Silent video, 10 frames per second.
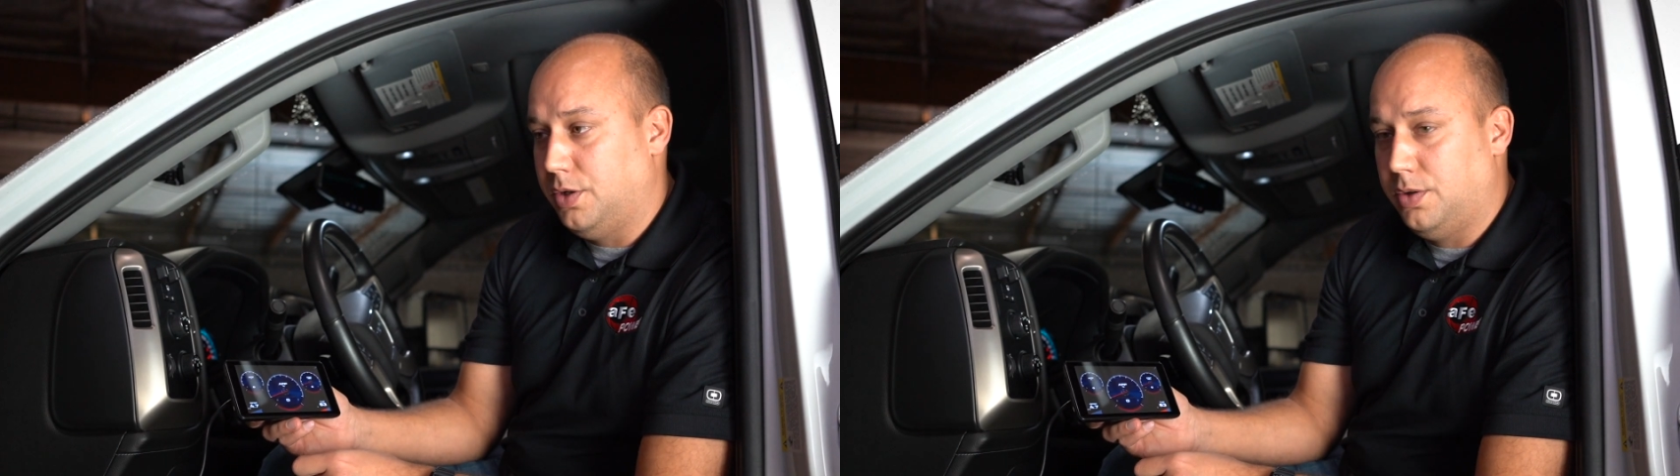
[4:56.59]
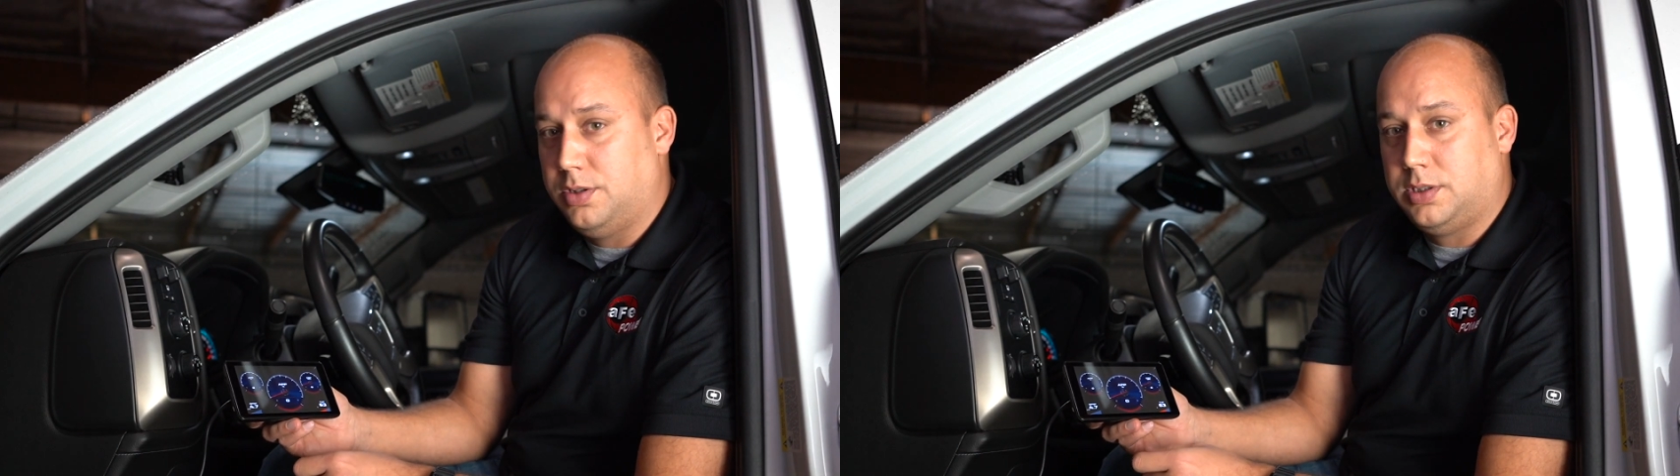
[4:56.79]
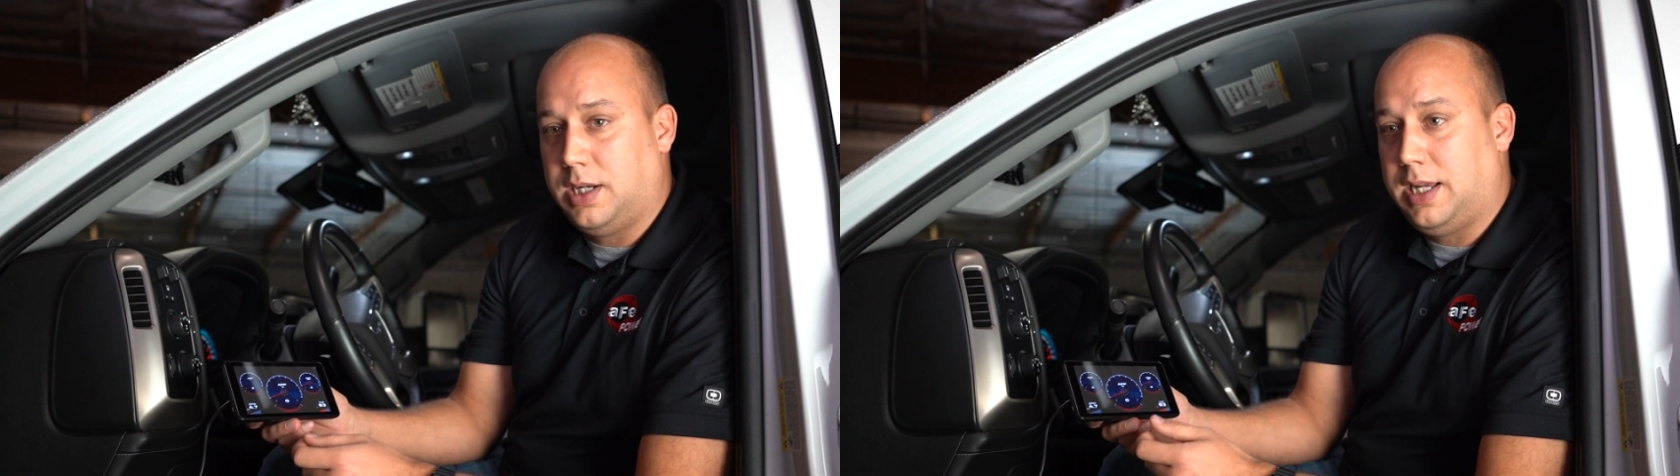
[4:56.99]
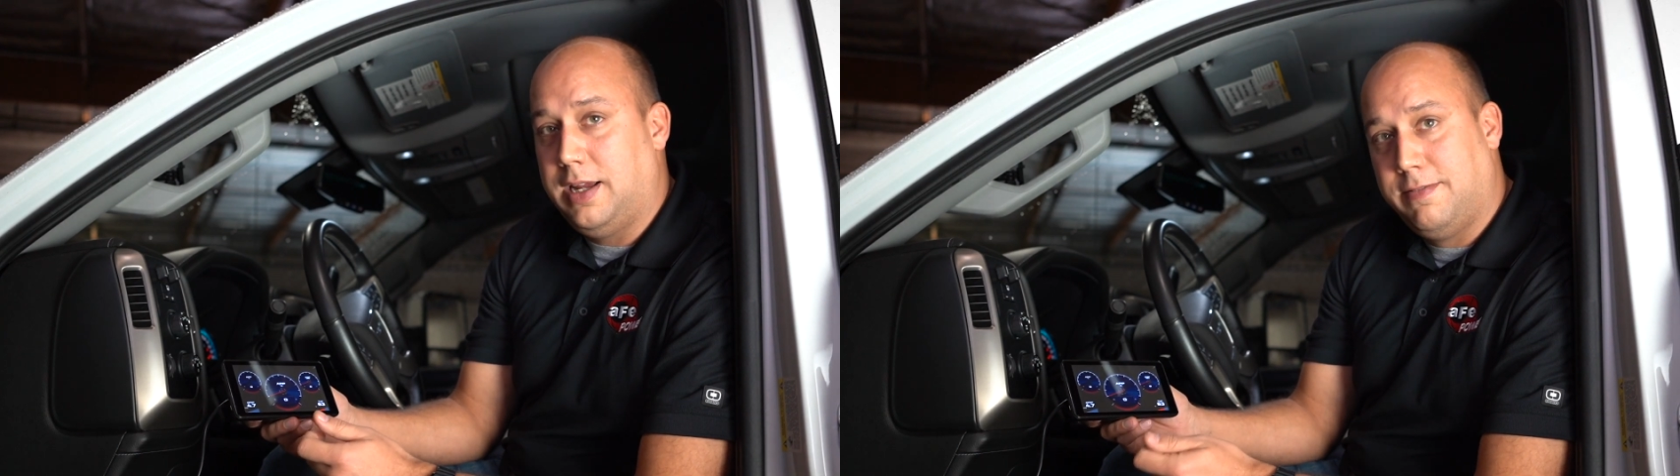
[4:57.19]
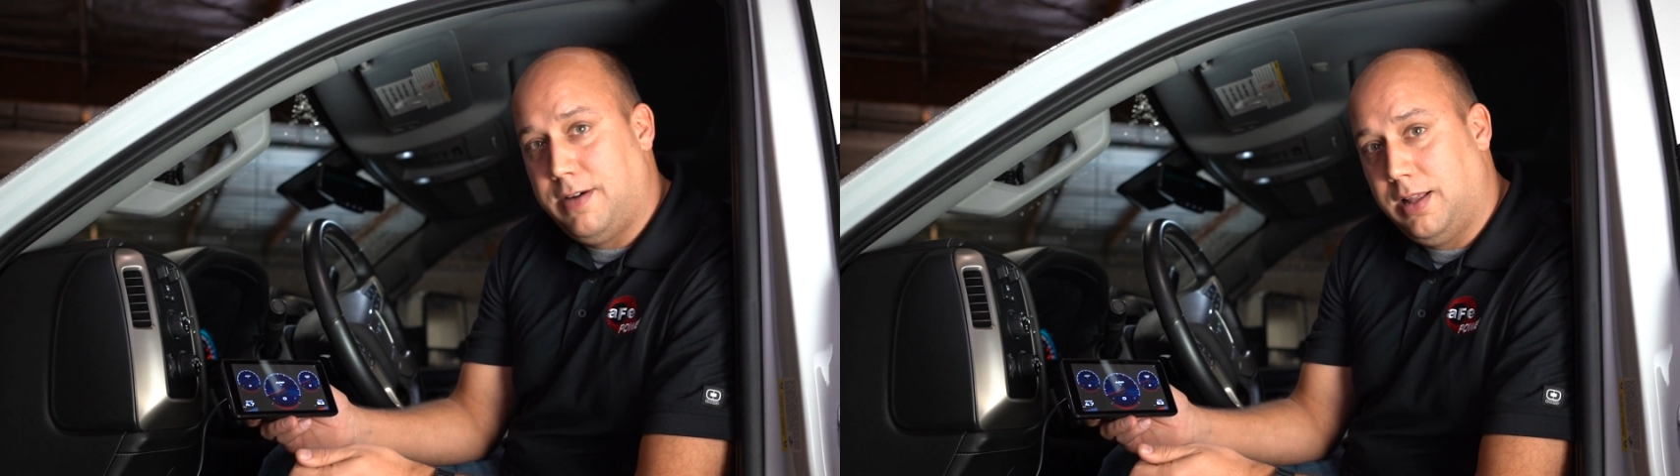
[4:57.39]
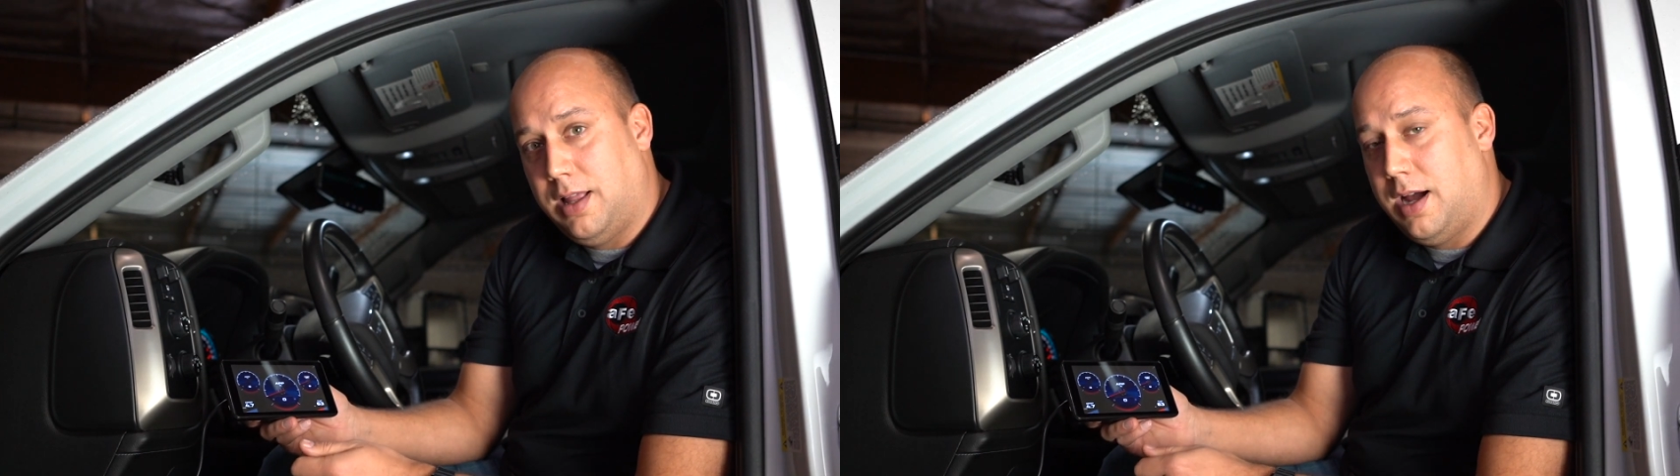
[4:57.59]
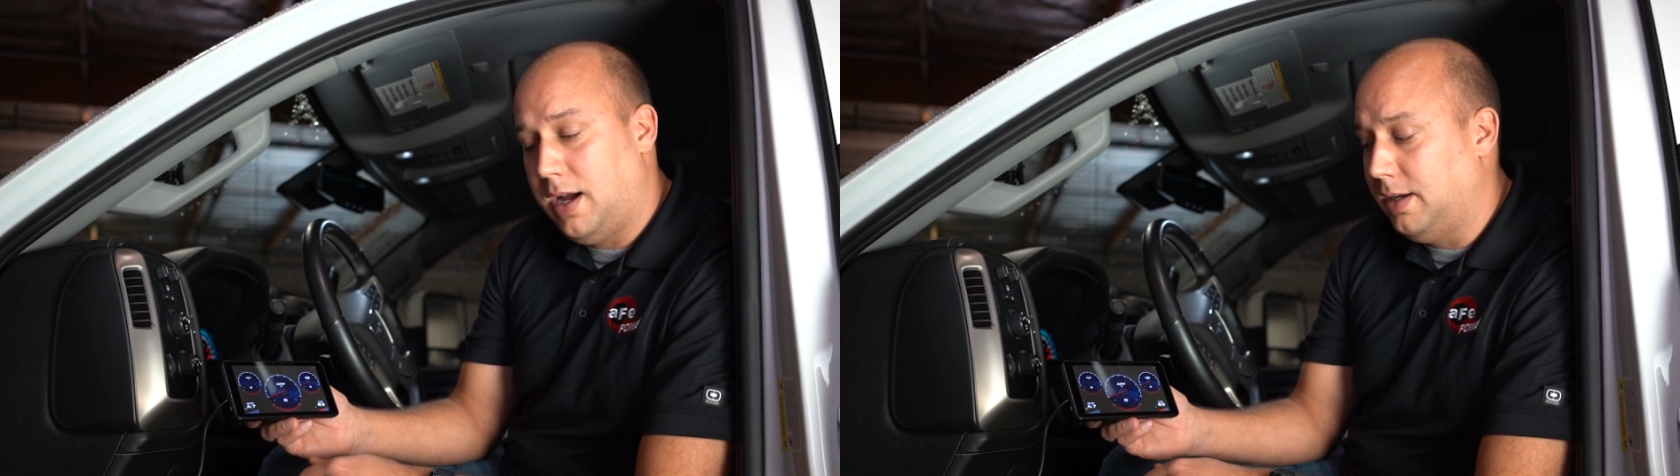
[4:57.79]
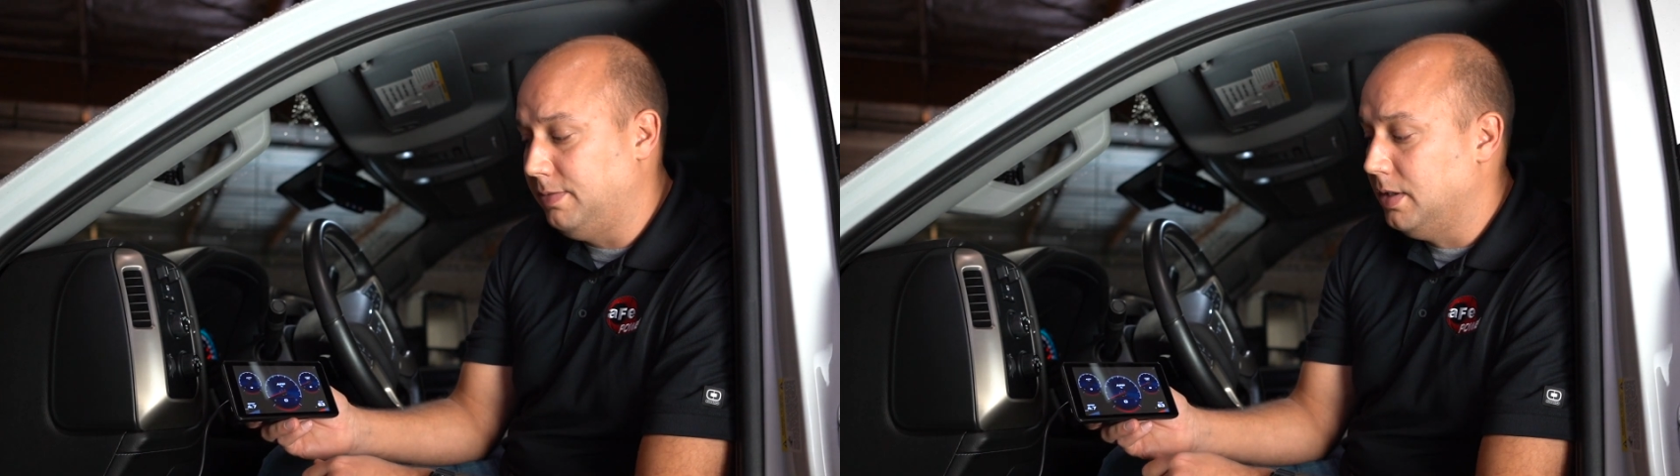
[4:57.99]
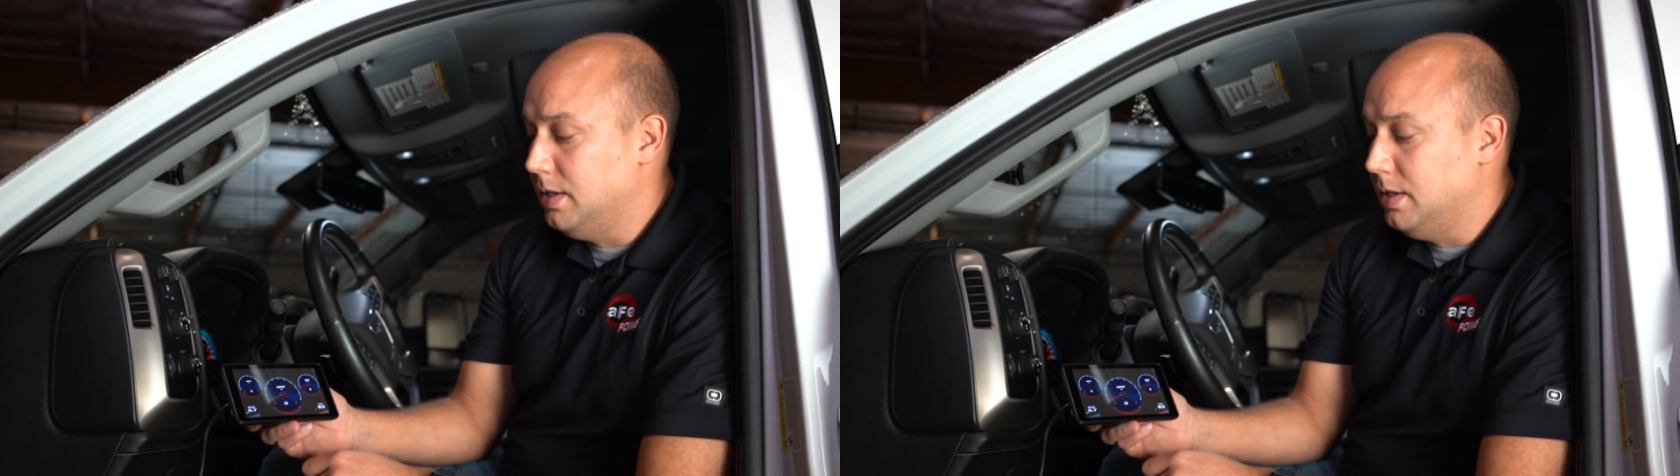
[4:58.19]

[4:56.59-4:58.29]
tuners like aFe Live,